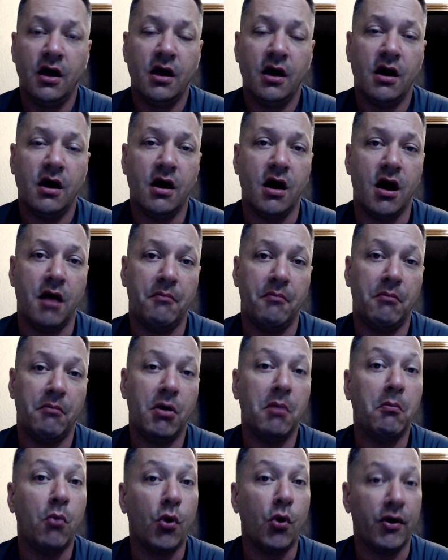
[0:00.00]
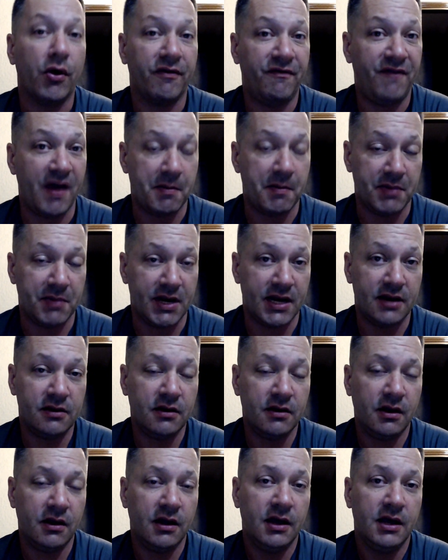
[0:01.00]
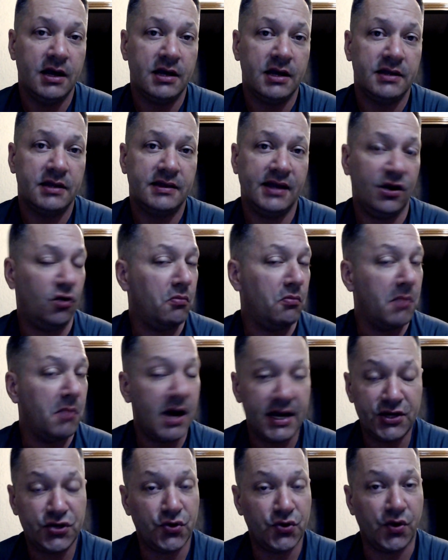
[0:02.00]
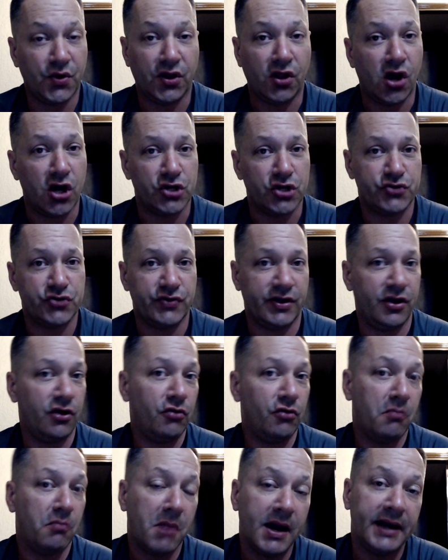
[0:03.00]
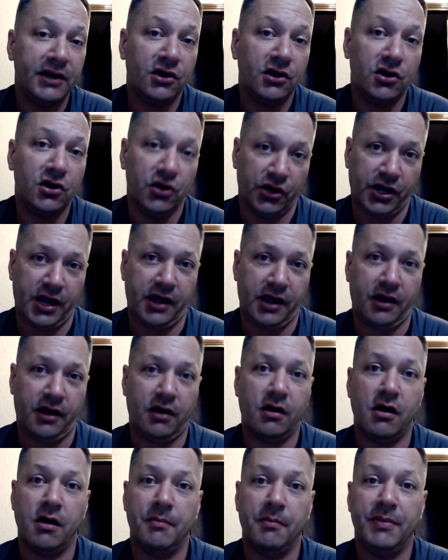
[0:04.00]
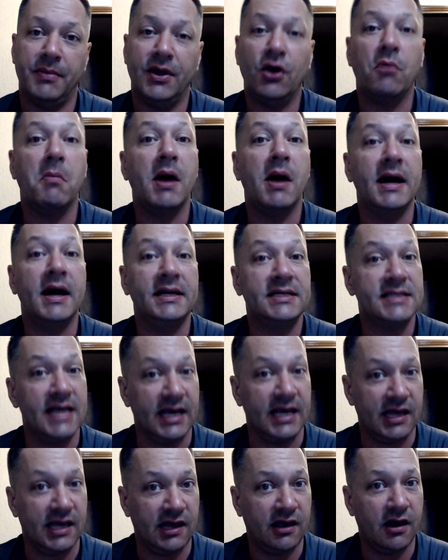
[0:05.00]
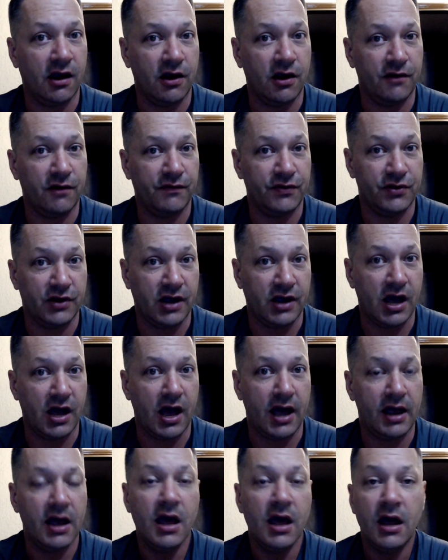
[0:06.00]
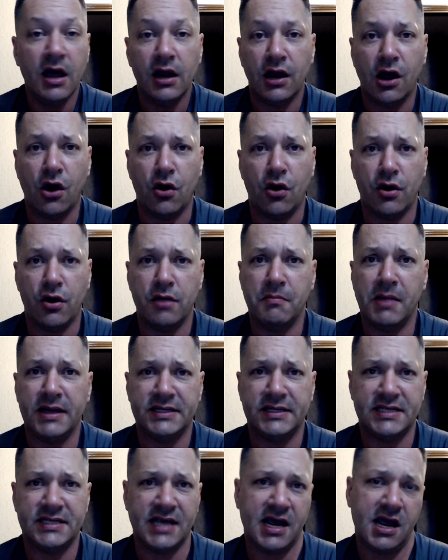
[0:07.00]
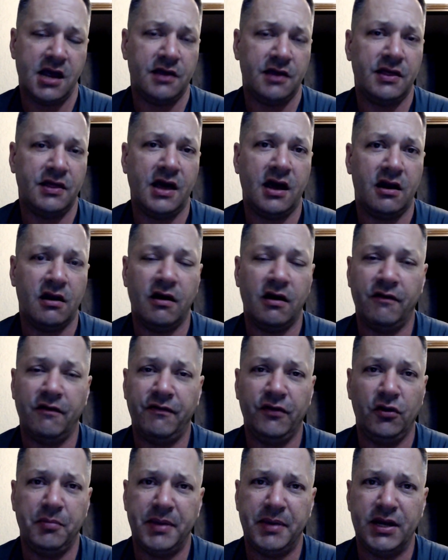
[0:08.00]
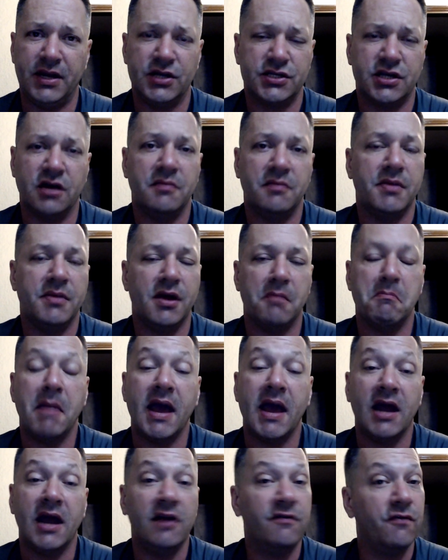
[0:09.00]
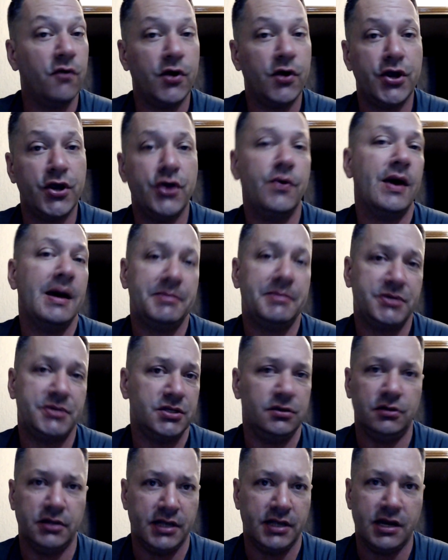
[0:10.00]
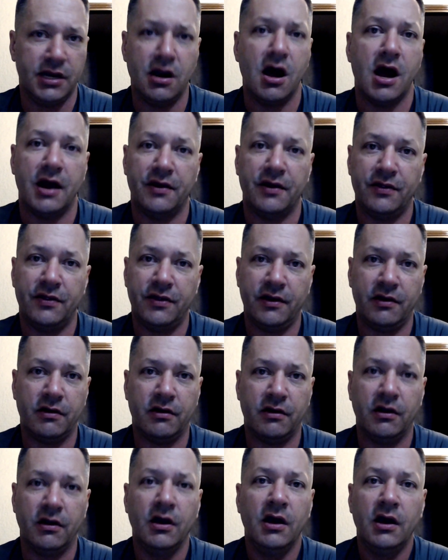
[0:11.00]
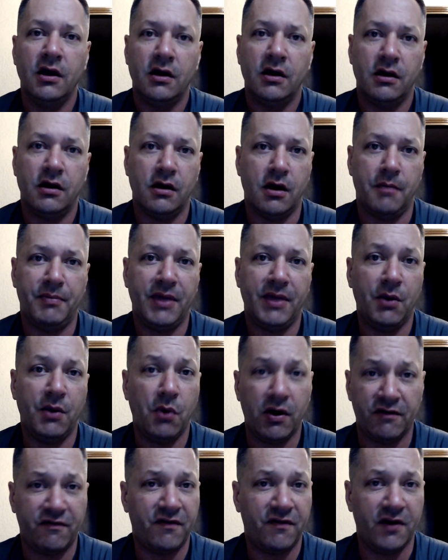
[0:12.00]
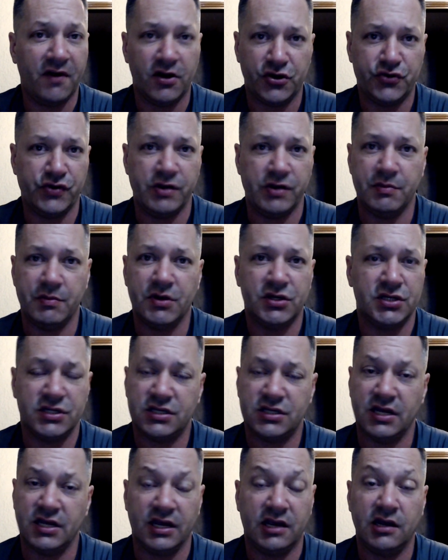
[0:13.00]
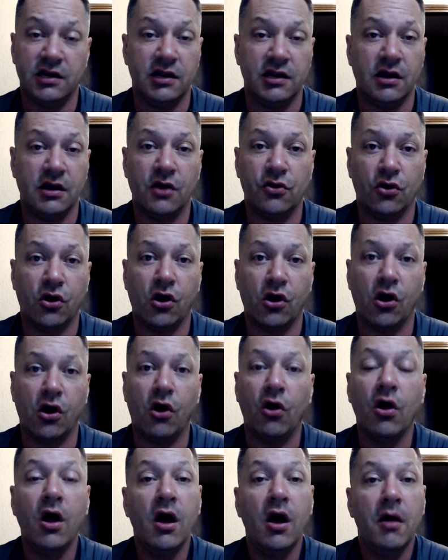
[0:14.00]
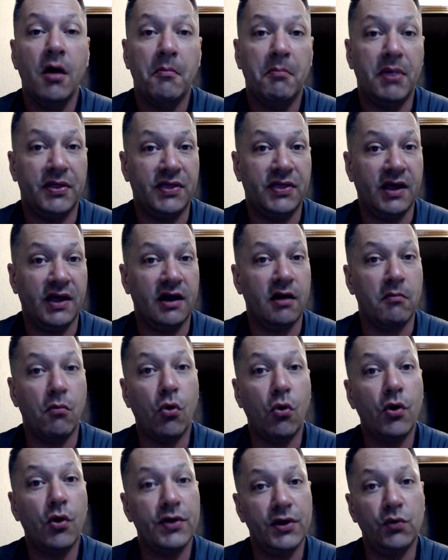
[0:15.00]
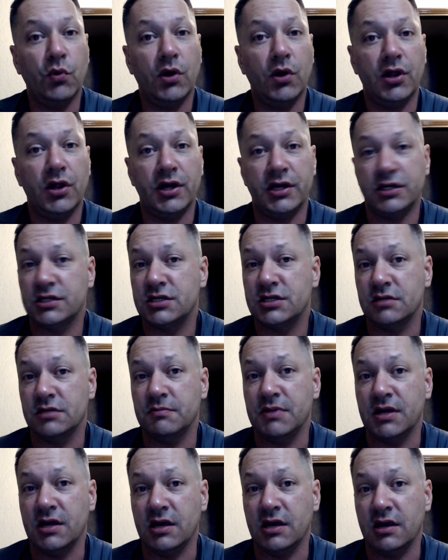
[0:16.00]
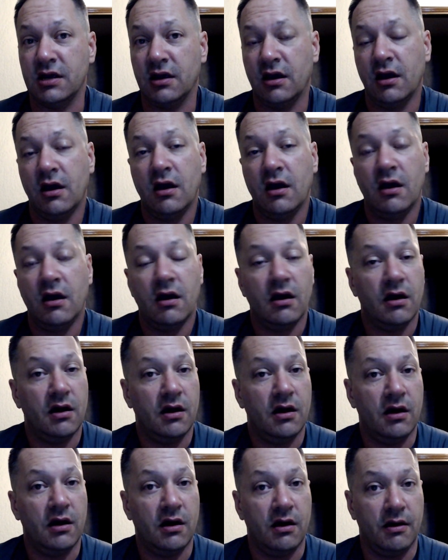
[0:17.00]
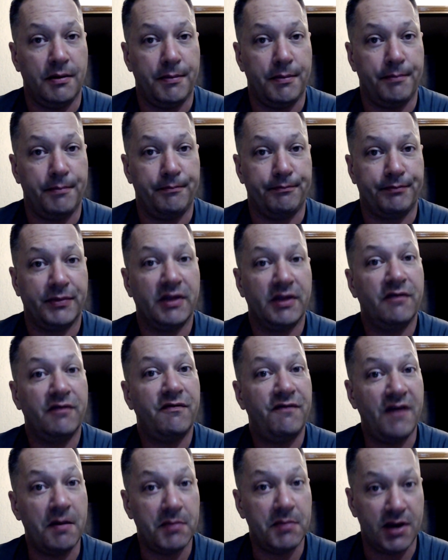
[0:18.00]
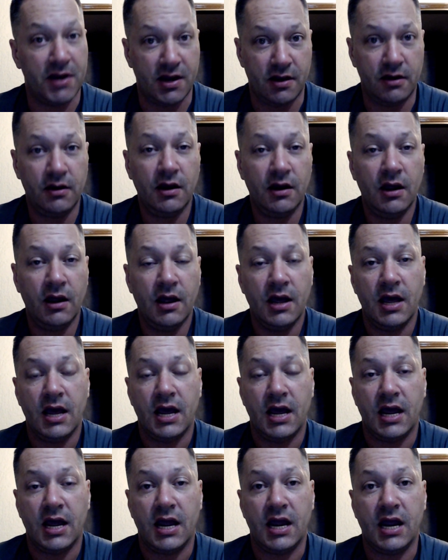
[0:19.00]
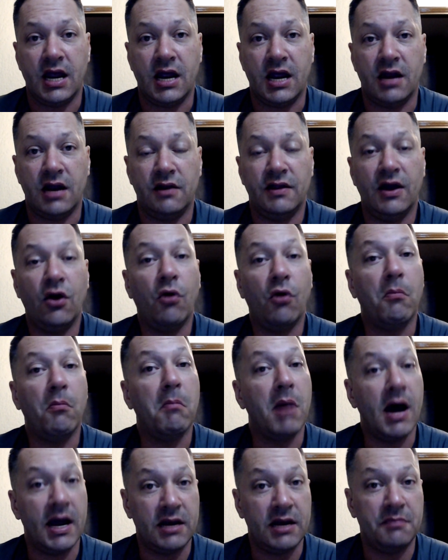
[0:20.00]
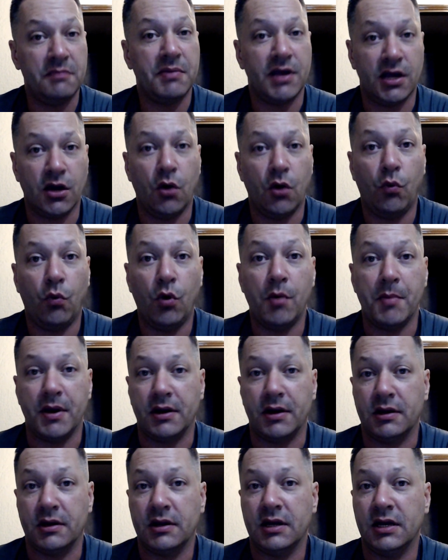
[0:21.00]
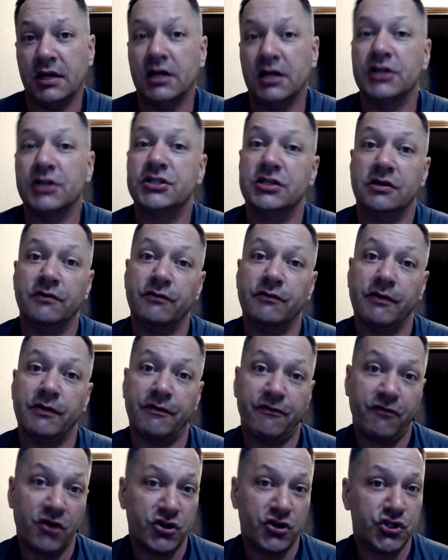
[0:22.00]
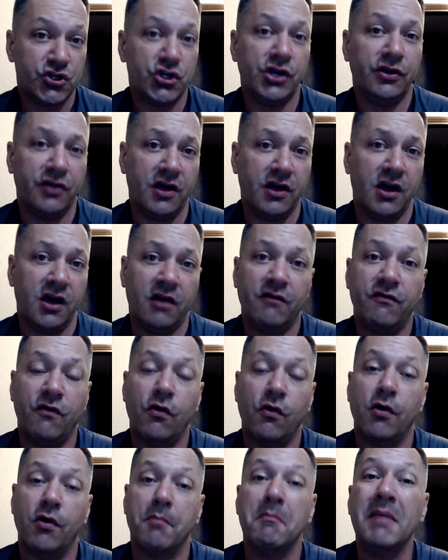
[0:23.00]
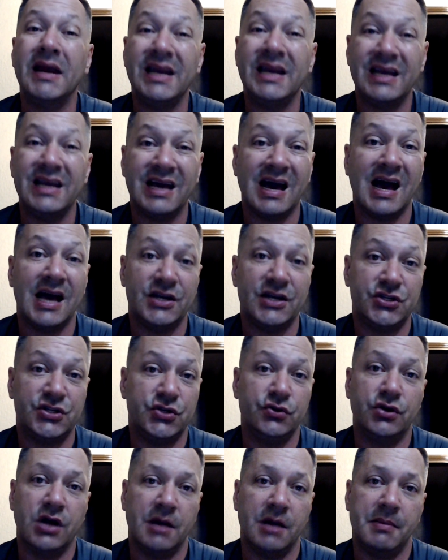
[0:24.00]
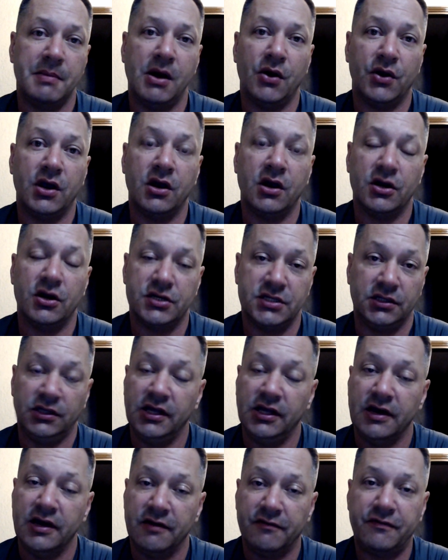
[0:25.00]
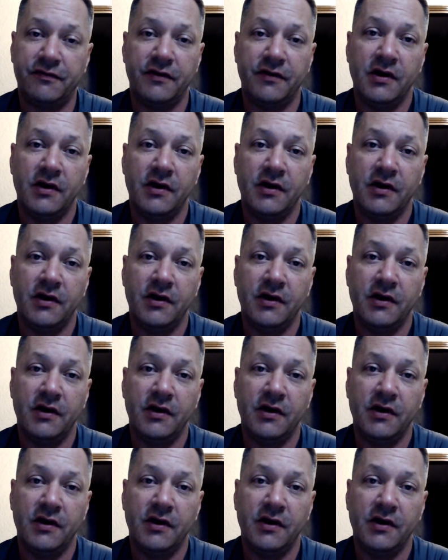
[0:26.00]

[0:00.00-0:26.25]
more feminine. They don't mind doing laundry. They don't mind cooking. They don't mind taking care of their guy. Now, am I saying that a Filipina is going to be a maid for you? Absolutely not. They want fair treatment just like any other girl. But they are more than willing to be feminine, and they don't mind being a woman. And it's a refreshing thing for many guys who come out here to live.